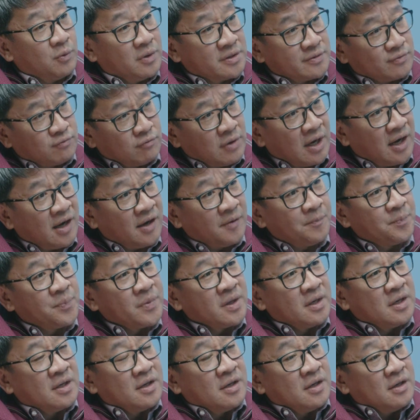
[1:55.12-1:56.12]
what's wrong,
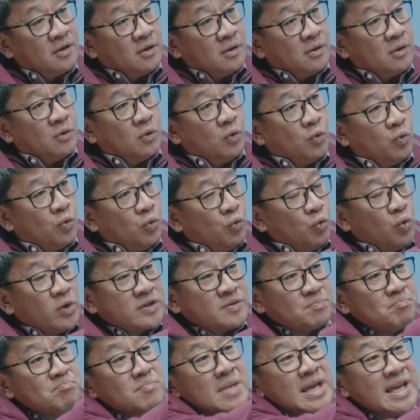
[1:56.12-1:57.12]

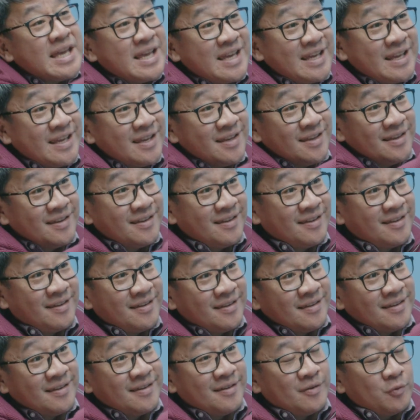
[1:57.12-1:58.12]
what's me
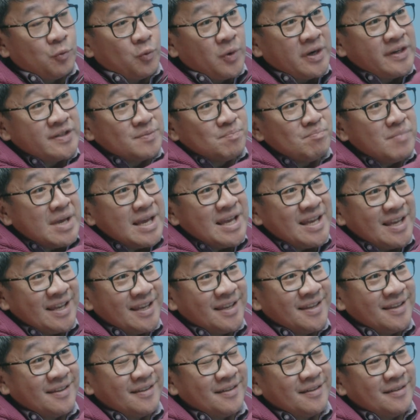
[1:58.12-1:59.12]
where is
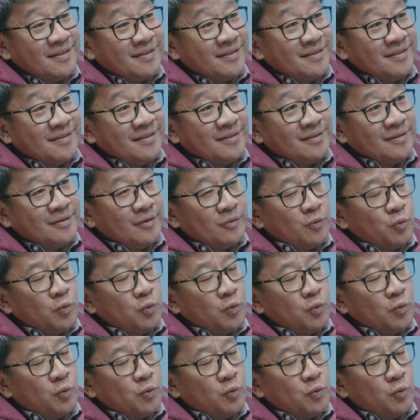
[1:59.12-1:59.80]
me? You know,